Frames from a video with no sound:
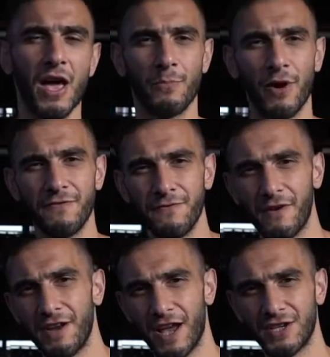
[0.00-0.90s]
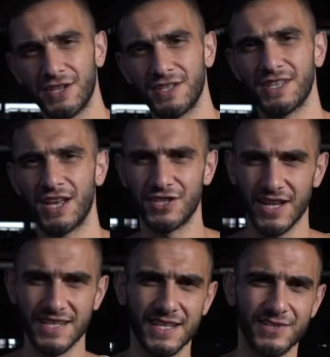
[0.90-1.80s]
Both variations are
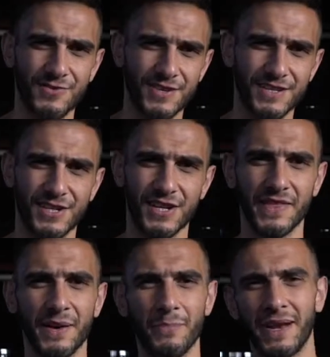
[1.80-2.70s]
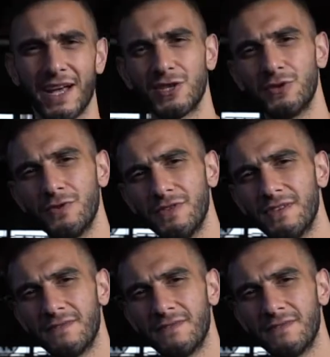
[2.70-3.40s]
just as good as each other, but are two